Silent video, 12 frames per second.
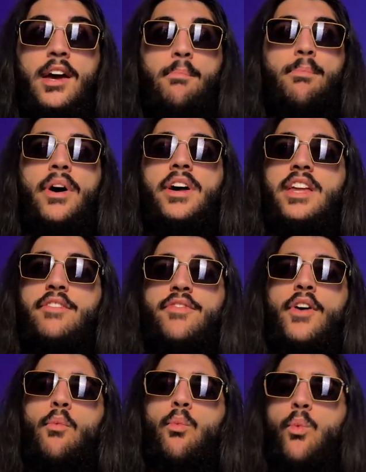but if
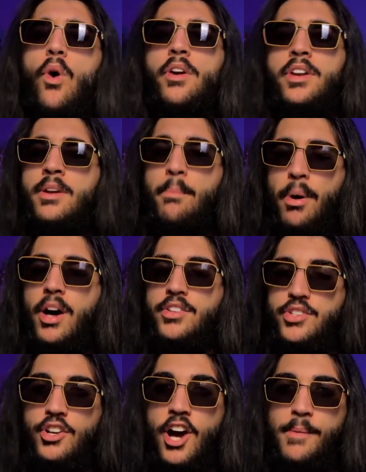one
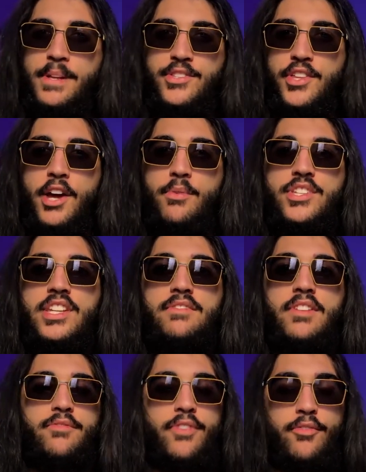person comments that I received
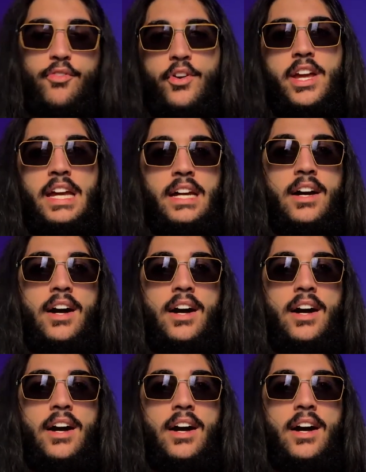it for free,